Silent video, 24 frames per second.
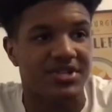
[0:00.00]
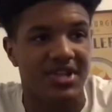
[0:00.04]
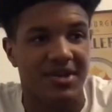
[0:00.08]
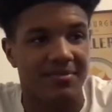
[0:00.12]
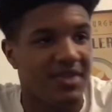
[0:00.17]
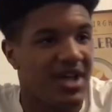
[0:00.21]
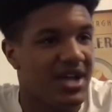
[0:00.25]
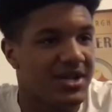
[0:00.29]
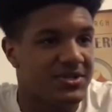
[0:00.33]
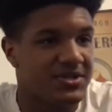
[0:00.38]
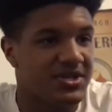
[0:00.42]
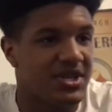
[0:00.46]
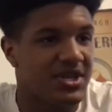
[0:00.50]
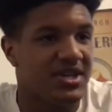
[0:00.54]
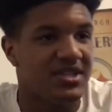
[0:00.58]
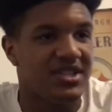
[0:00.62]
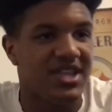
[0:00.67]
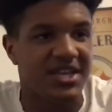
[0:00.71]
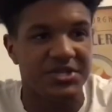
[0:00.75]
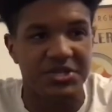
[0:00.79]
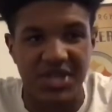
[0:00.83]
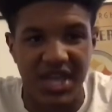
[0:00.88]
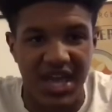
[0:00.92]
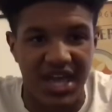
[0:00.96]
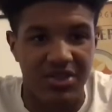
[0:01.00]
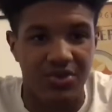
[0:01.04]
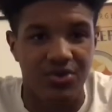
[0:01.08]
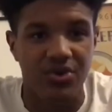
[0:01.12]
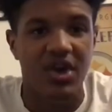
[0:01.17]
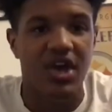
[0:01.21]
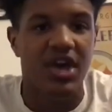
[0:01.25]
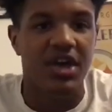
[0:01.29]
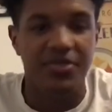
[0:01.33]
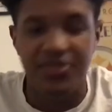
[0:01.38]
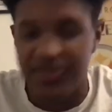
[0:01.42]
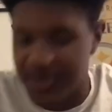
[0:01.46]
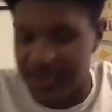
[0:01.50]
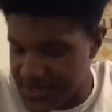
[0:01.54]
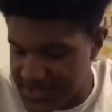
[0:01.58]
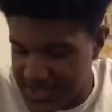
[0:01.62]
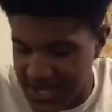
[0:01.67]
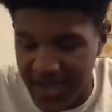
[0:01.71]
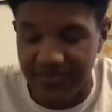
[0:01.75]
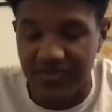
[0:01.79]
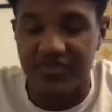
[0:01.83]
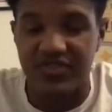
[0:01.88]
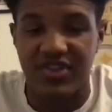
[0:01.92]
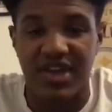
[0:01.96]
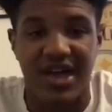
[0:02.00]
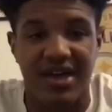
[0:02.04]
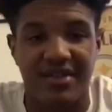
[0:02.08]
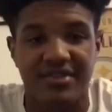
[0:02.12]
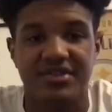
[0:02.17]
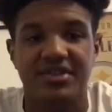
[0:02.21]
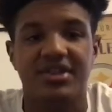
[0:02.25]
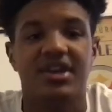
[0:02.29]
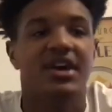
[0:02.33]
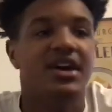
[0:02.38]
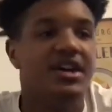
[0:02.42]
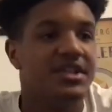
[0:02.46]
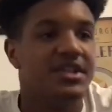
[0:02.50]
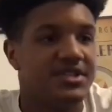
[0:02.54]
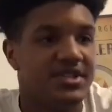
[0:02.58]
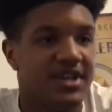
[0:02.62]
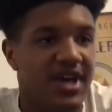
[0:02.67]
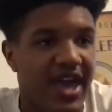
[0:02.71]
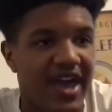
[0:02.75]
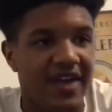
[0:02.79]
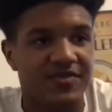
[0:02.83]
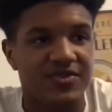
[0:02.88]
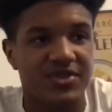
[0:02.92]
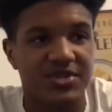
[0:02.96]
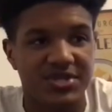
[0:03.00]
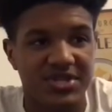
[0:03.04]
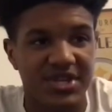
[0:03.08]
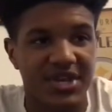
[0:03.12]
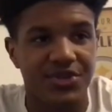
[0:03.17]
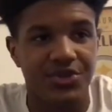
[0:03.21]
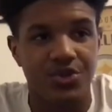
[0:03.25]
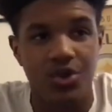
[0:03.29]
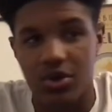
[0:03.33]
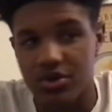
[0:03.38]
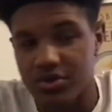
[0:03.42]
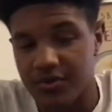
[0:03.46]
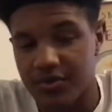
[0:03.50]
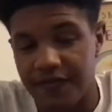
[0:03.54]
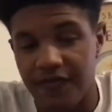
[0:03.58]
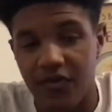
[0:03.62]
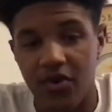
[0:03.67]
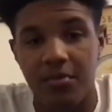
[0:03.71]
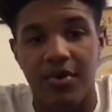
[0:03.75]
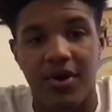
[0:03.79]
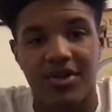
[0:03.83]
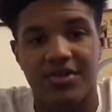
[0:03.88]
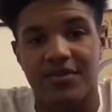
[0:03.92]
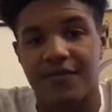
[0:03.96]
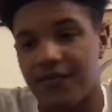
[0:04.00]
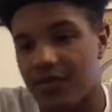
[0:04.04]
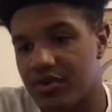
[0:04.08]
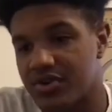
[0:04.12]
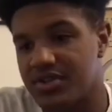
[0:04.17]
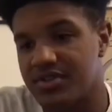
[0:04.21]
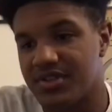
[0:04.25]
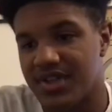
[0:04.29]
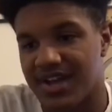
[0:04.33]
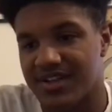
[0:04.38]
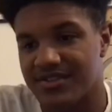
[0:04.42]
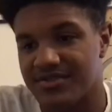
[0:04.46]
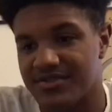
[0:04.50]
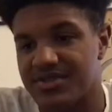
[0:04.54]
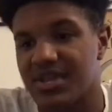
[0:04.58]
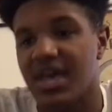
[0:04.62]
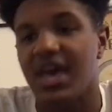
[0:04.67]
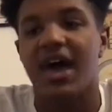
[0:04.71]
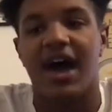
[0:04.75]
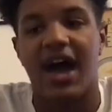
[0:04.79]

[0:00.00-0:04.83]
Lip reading: I'm not saying that Seattle doesn't have the talent to have success throwing the football to the 49ers.